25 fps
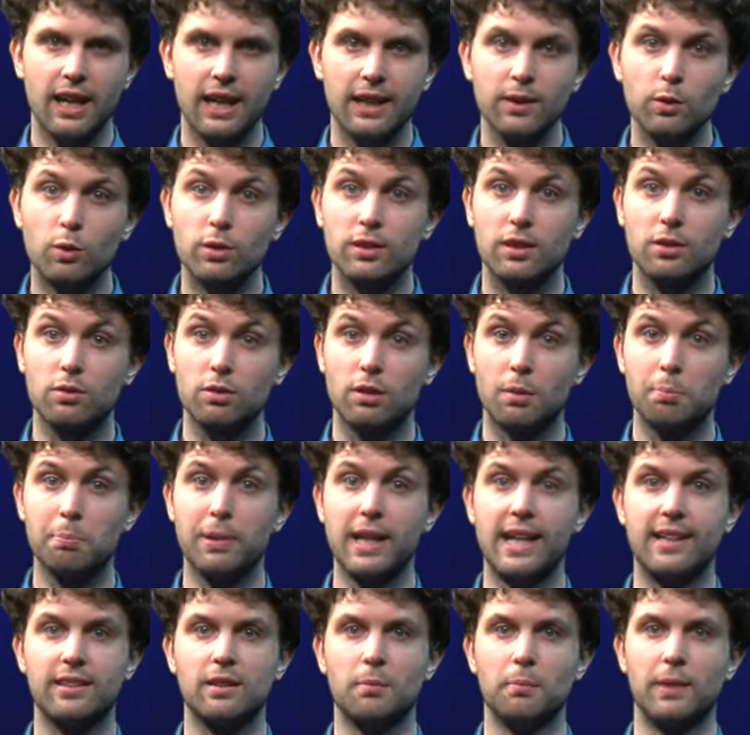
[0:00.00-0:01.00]
In order to
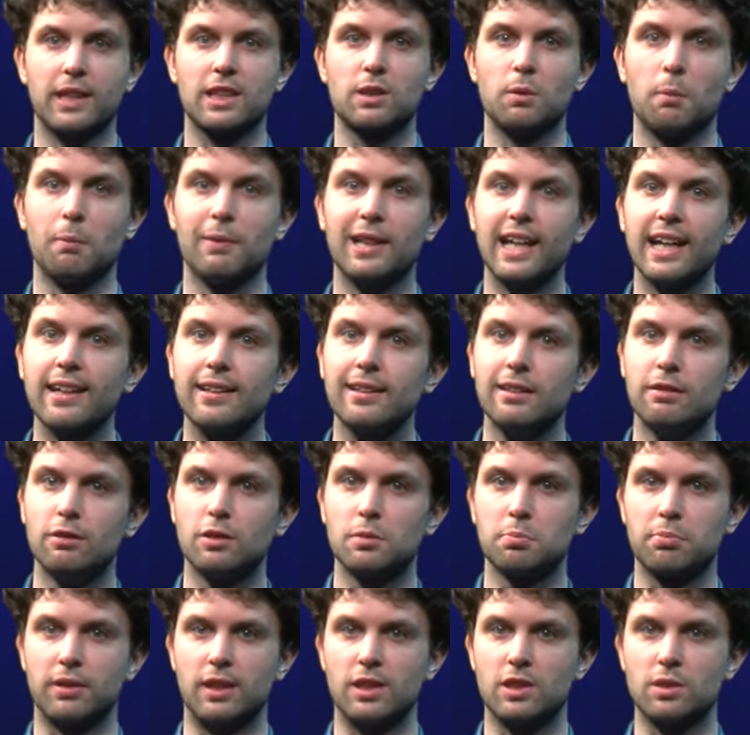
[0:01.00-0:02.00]
apply the maximum
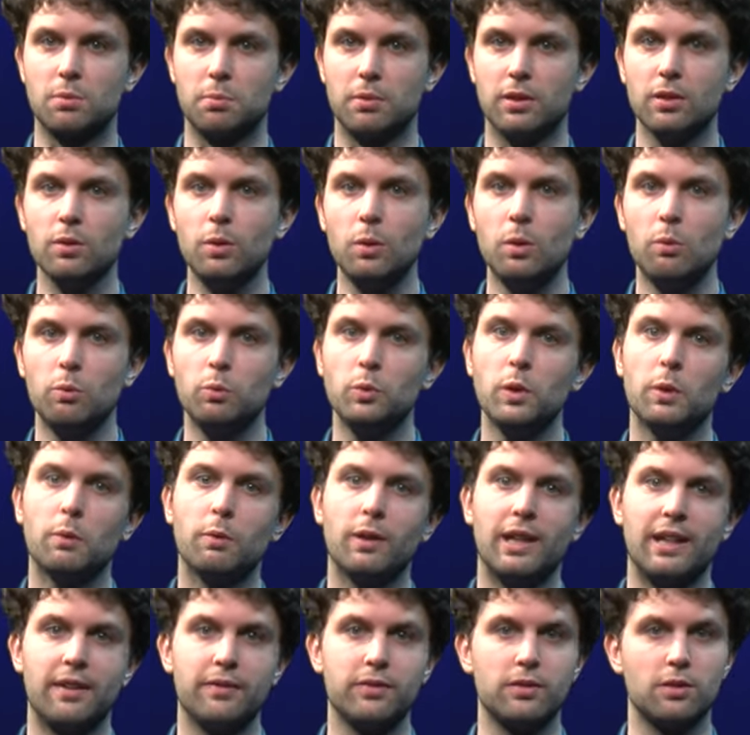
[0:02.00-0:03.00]
likelihood principle, we
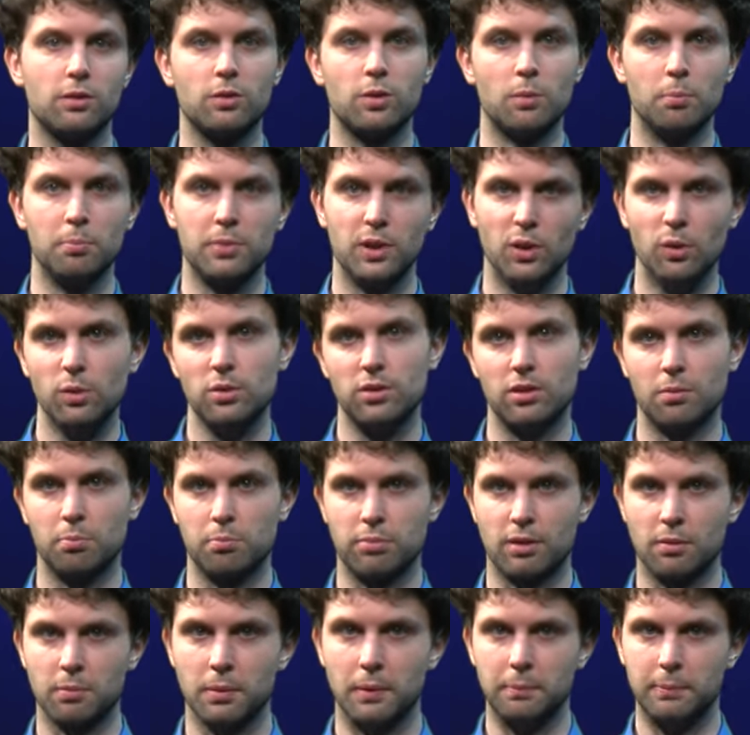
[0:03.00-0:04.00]
will have to compute the
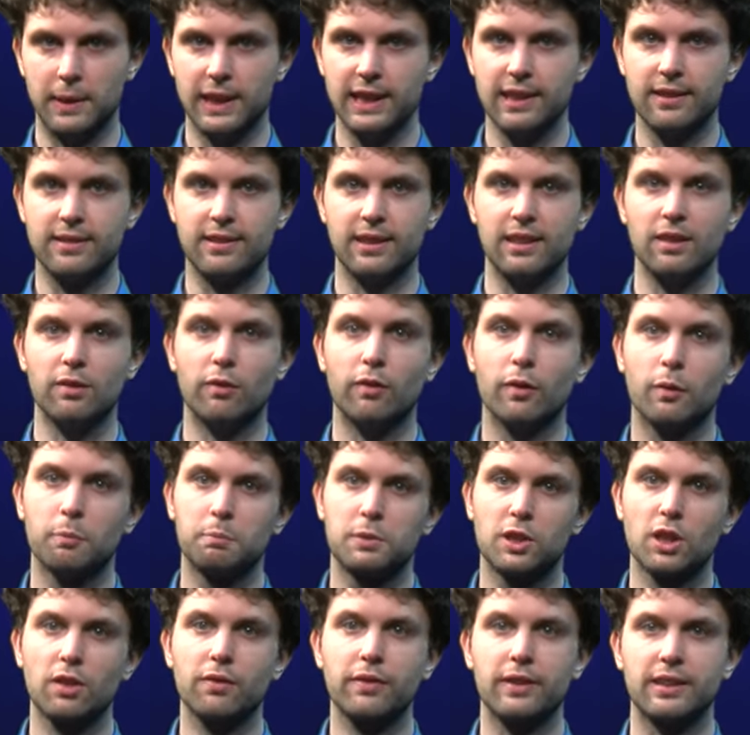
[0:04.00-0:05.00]
probability of
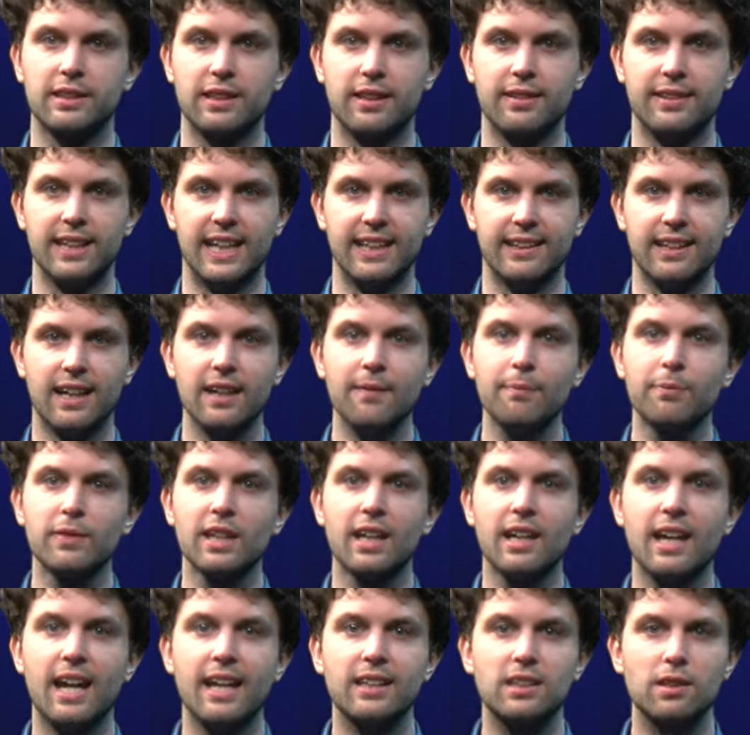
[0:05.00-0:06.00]
observing the data
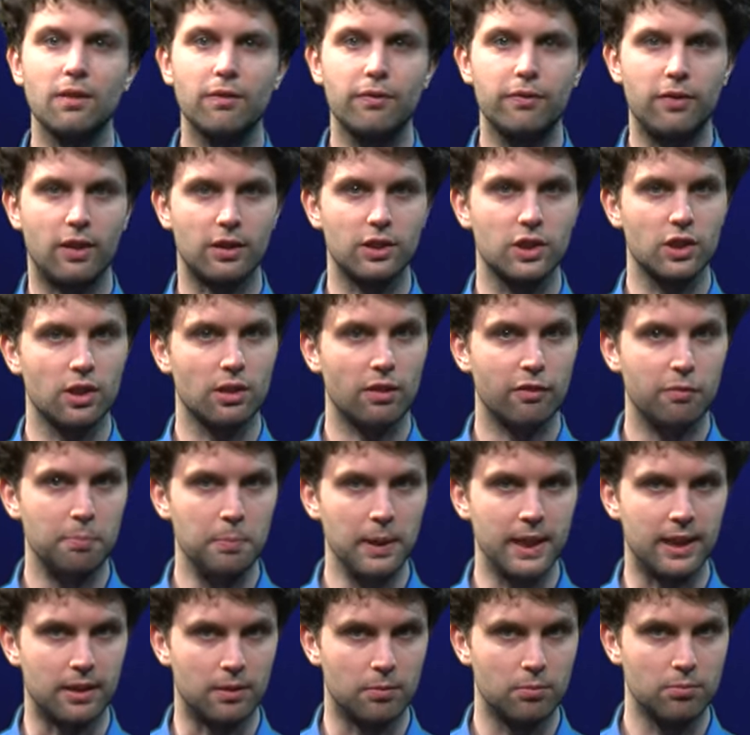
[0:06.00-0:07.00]
as a function of
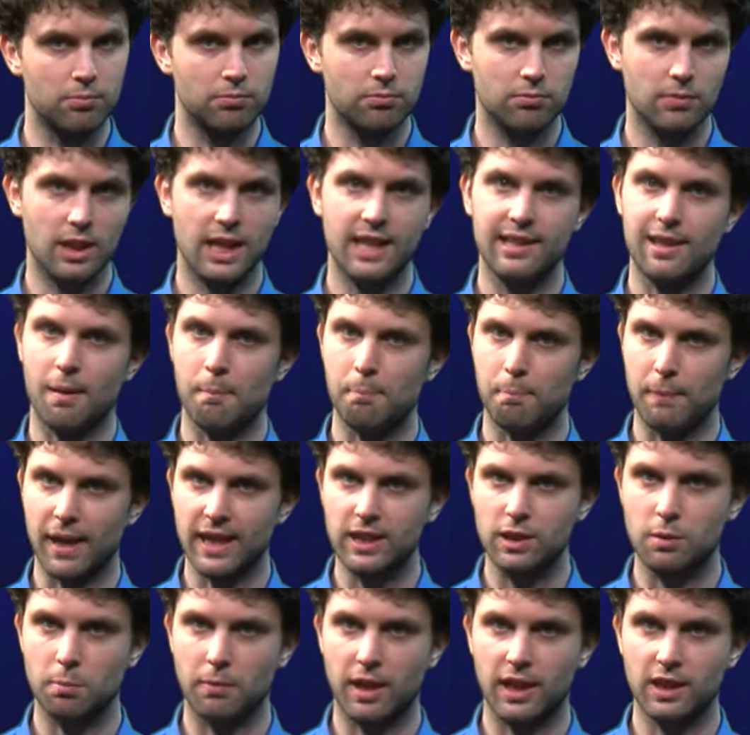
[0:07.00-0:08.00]
p, and then
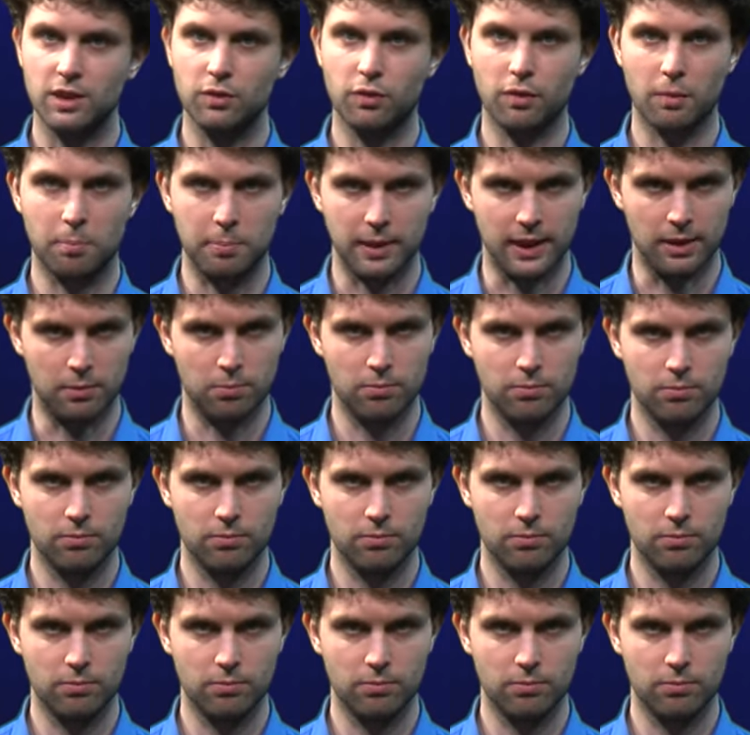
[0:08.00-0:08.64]
maximize for p.